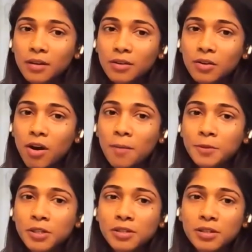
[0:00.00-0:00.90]
Your
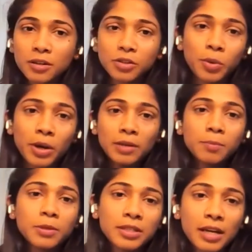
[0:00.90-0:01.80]
options are
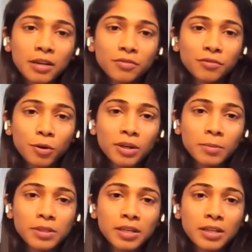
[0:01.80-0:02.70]
20%, 40%,
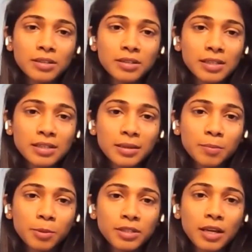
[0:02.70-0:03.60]

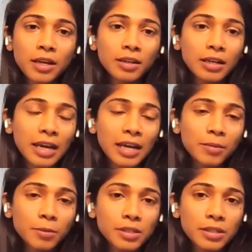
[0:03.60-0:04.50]
60%, and
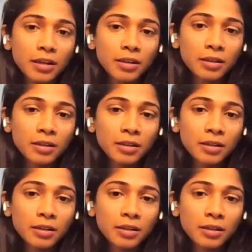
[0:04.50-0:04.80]
80%.